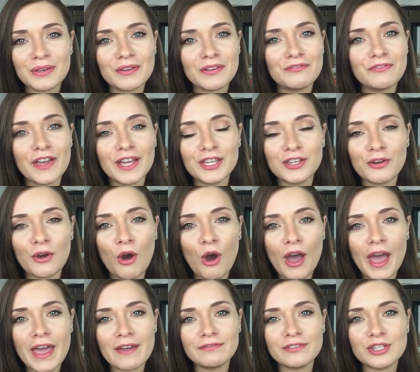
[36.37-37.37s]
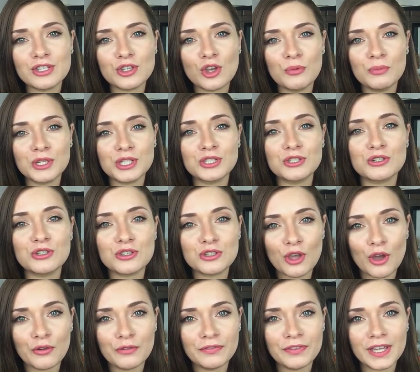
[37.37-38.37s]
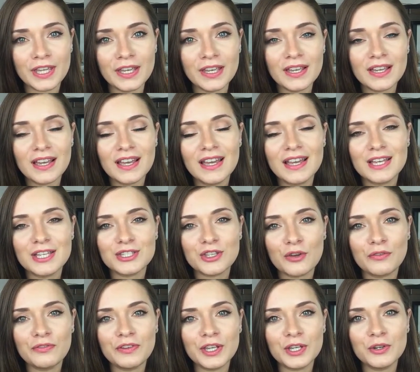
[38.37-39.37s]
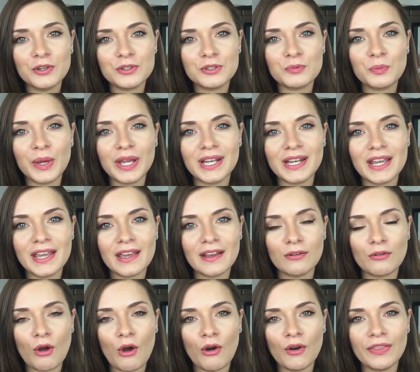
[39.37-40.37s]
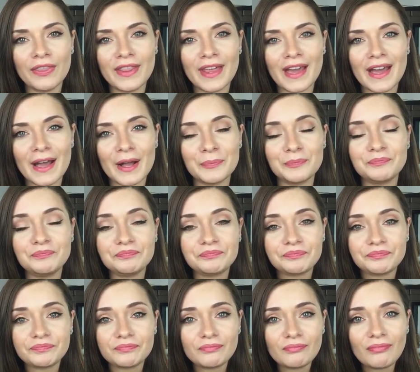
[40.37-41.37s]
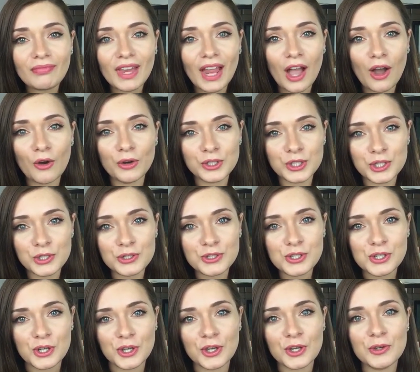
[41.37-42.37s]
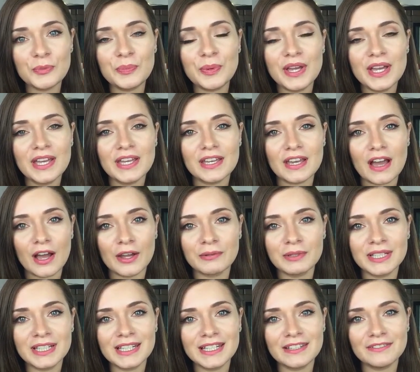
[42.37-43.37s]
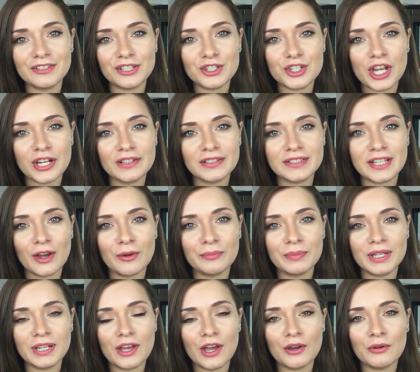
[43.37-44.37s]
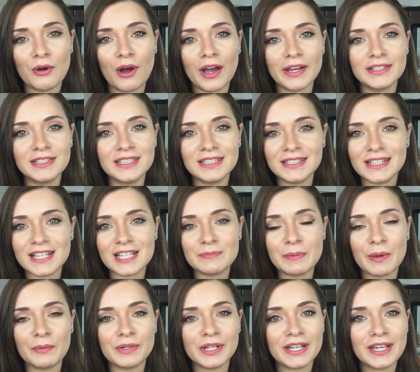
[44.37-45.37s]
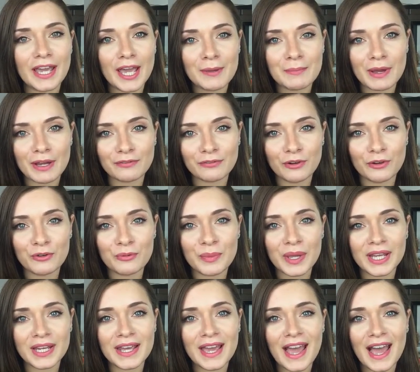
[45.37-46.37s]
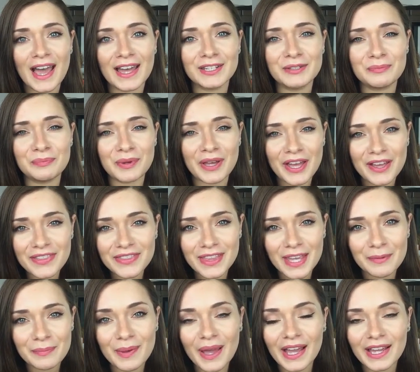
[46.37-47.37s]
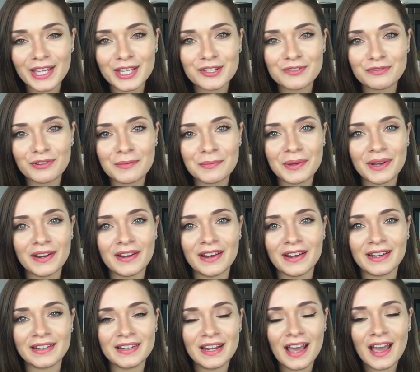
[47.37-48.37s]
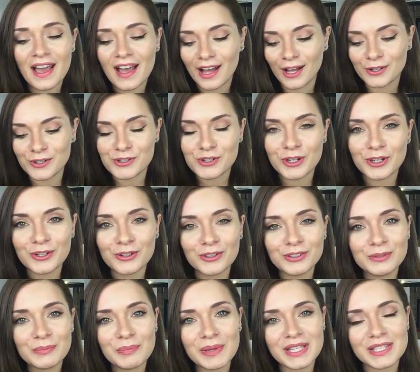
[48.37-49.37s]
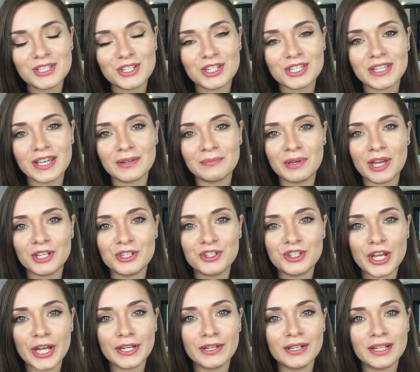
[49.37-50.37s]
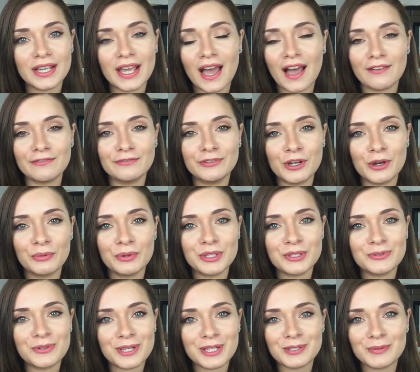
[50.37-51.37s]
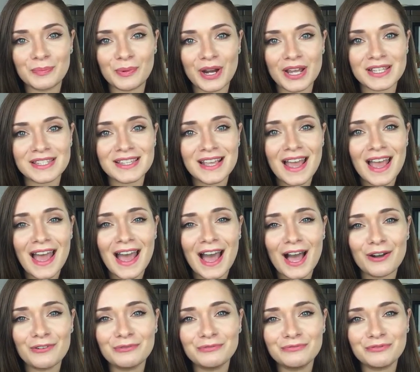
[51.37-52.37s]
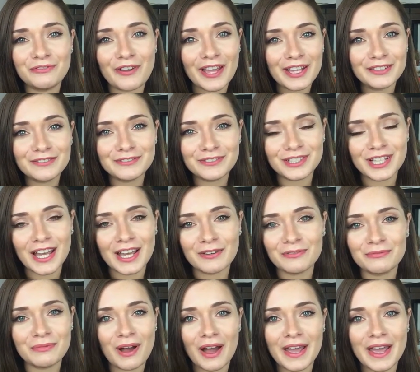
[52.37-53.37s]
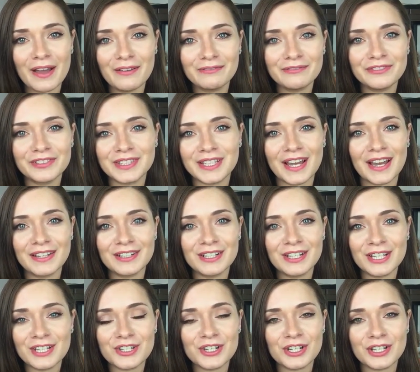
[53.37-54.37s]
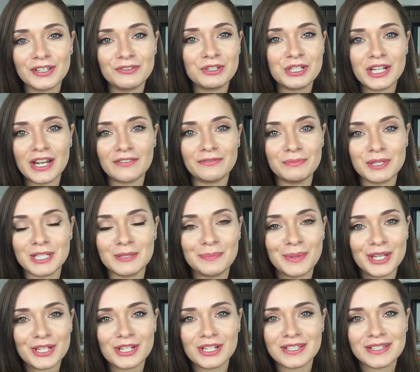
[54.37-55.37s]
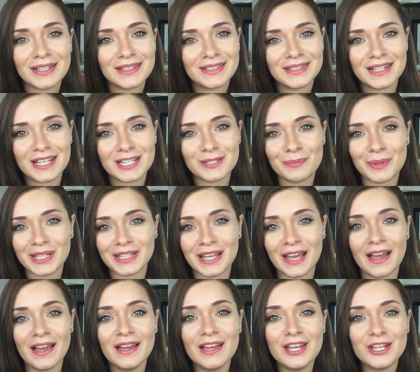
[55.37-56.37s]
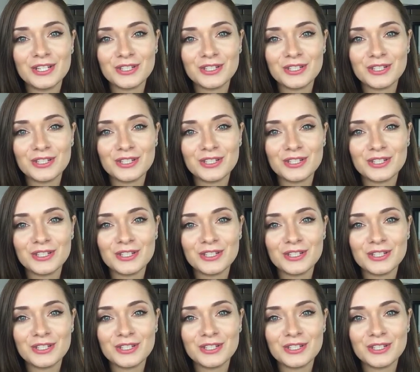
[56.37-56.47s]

Thank you ever so much to Sophie Goodswin here on YouTube. I'm going to leave her channel down below. I didn't expect when I came back from Romania, I had a birthday package from her, and I'll show you all the bits she sent me. I genuinely have no words to express how thankful I am for that. Literally, she left me speechless. I didn't expect that.